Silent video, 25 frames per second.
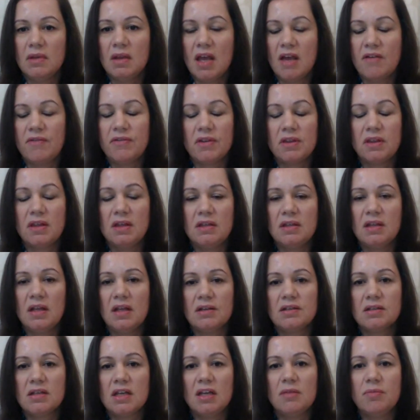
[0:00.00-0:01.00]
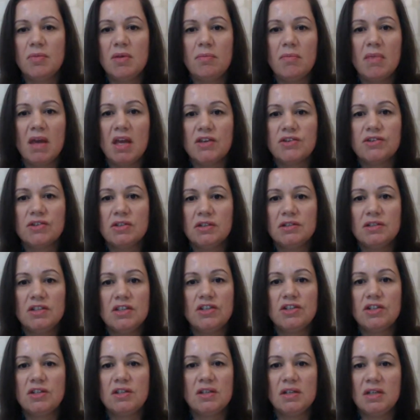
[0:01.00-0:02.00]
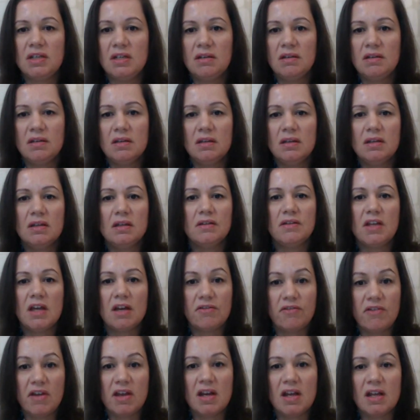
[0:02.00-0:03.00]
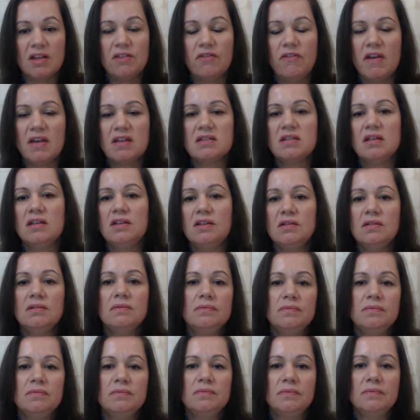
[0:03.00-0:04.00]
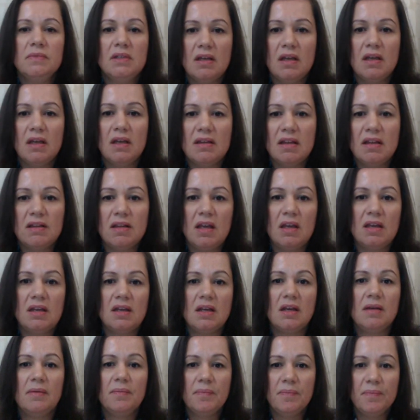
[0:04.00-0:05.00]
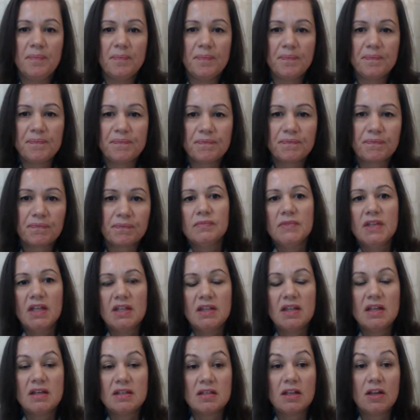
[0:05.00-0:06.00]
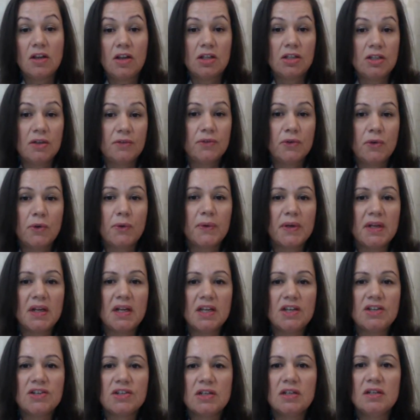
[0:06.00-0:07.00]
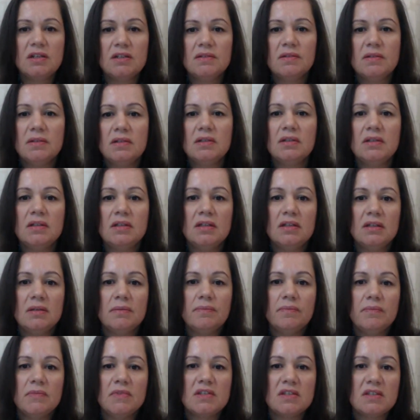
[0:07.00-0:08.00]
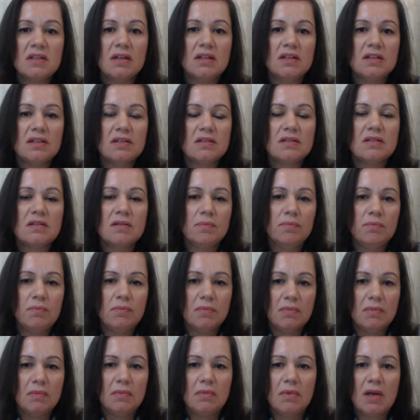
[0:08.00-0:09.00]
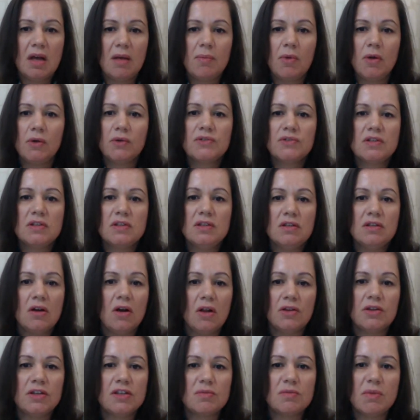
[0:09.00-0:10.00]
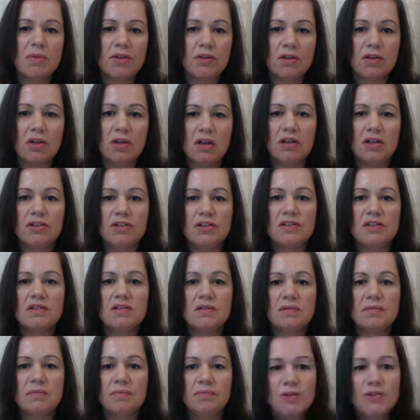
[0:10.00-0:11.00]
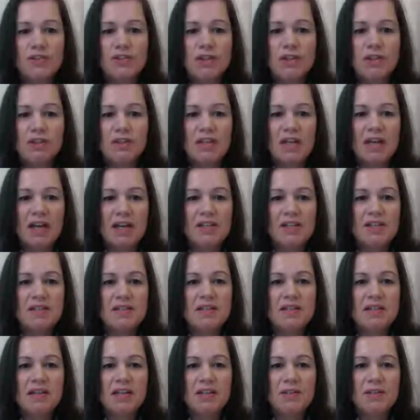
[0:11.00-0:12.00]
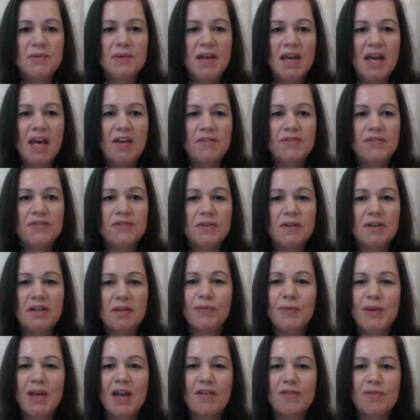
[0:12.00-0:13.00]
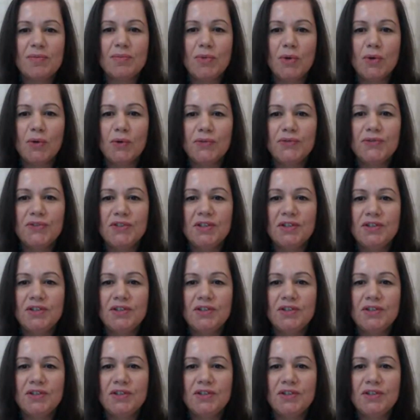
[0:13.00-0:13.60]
everything that can be measured digitally, they are very advanced in that area. And there is a lot of correlation studies among all these methodologies. So, Jill, I see that we have moved